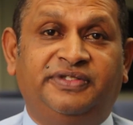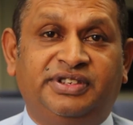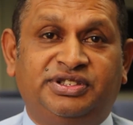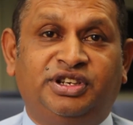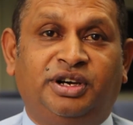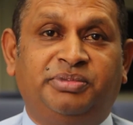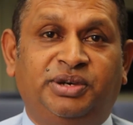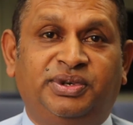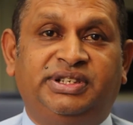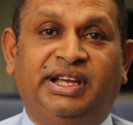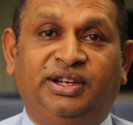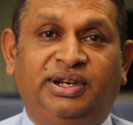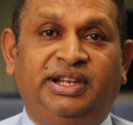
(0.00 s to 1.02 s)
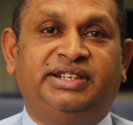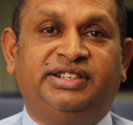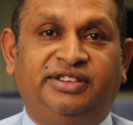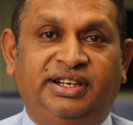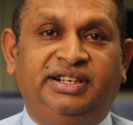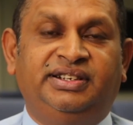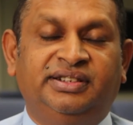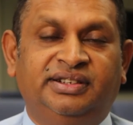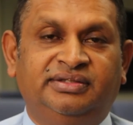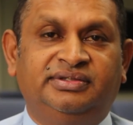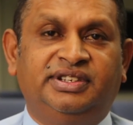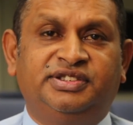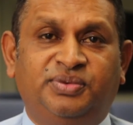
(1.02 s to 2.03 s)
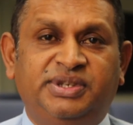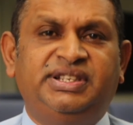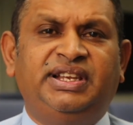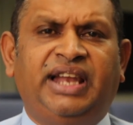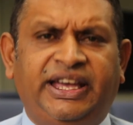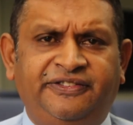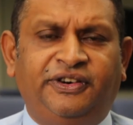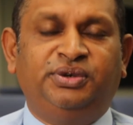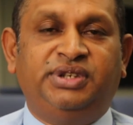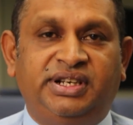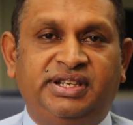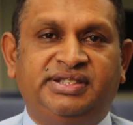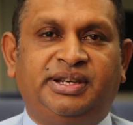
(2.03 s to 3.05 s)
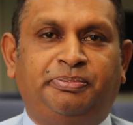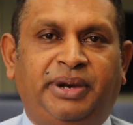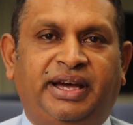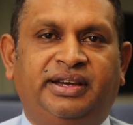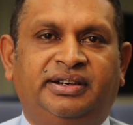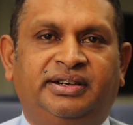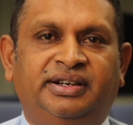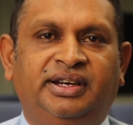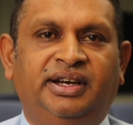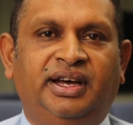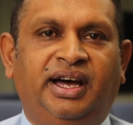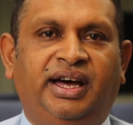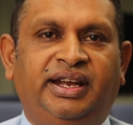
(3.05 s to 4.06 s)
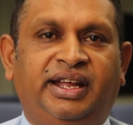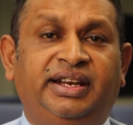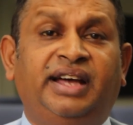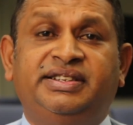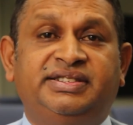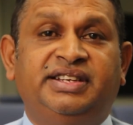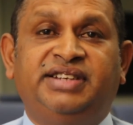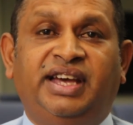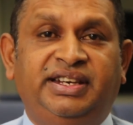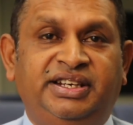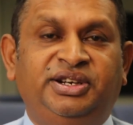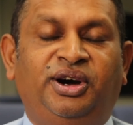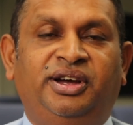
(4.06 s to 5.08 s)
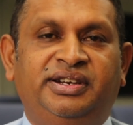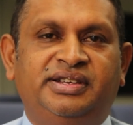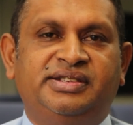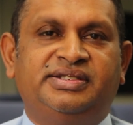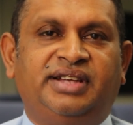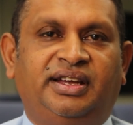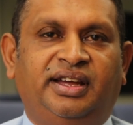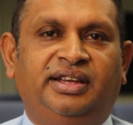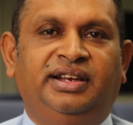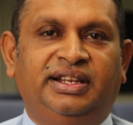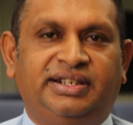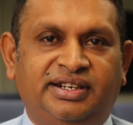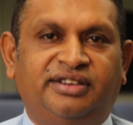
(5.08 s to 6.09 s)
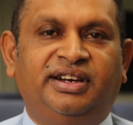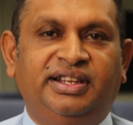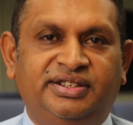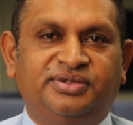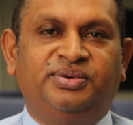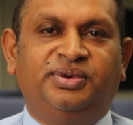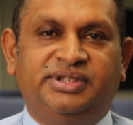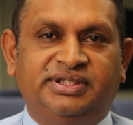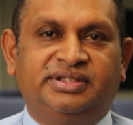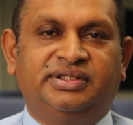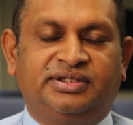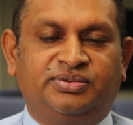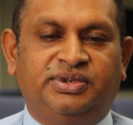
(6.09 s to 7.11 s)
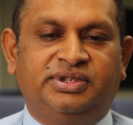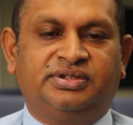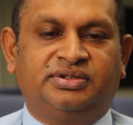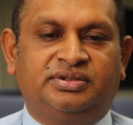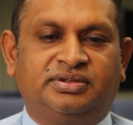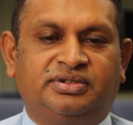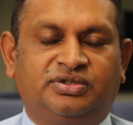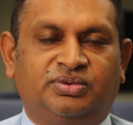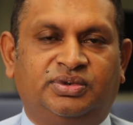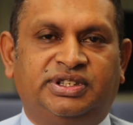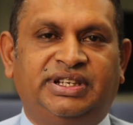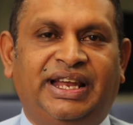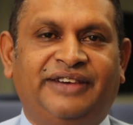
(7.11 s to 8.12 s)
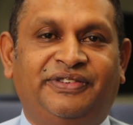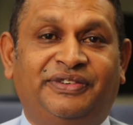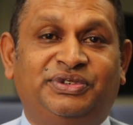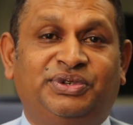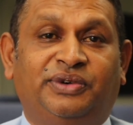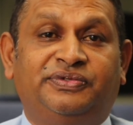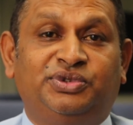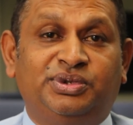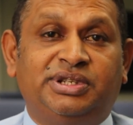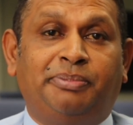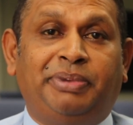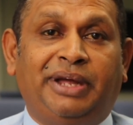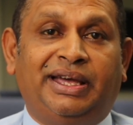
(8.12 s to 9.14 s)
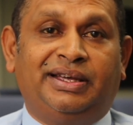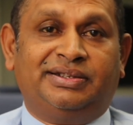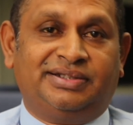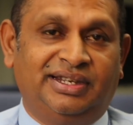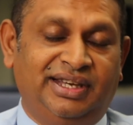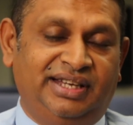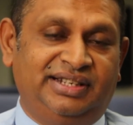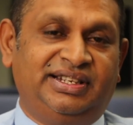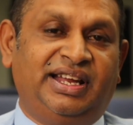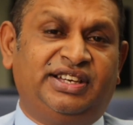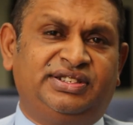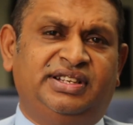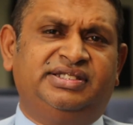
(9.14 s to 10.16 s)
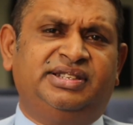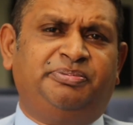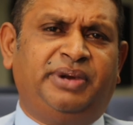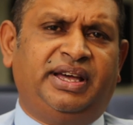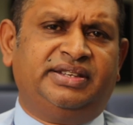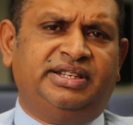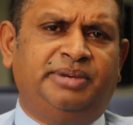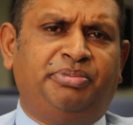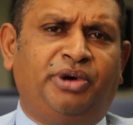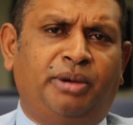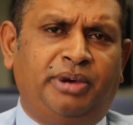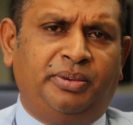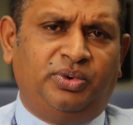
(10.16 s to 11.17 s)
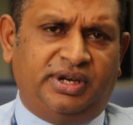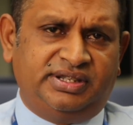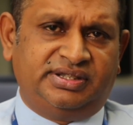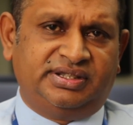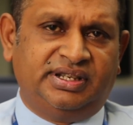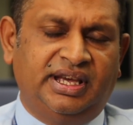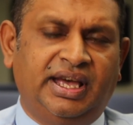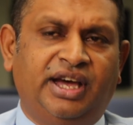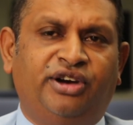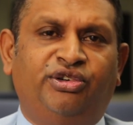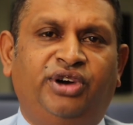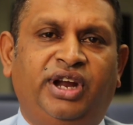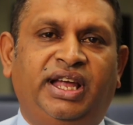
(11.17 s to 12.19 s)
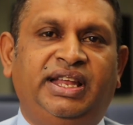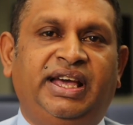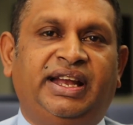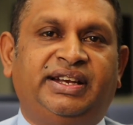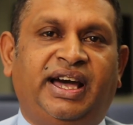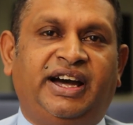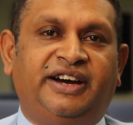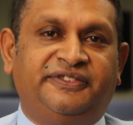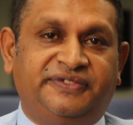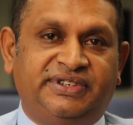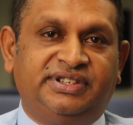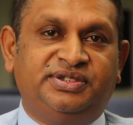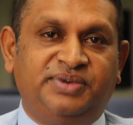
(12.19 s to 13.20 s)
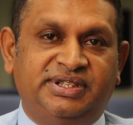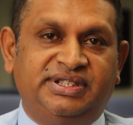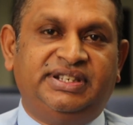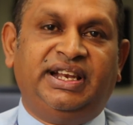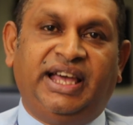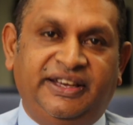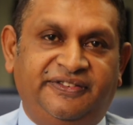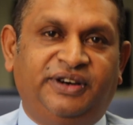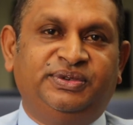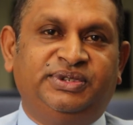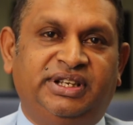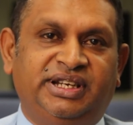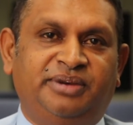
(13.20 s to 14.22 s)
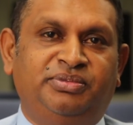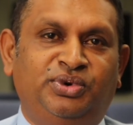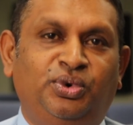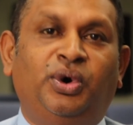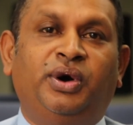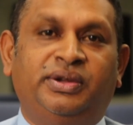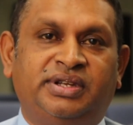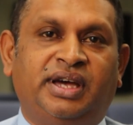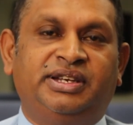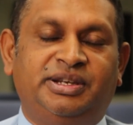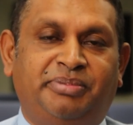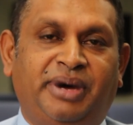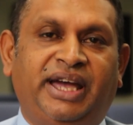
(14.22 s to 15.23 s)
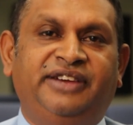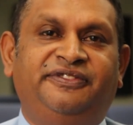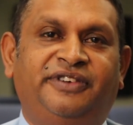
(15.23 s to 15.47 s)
first job, they would tell you literally to squeeze the life out of the supplier. And at that stage, I didn't understand. I literally squeezed the life out of two suppliers, international suppliers. And the problem was, really, after squeezing the life out of them, who was I to buy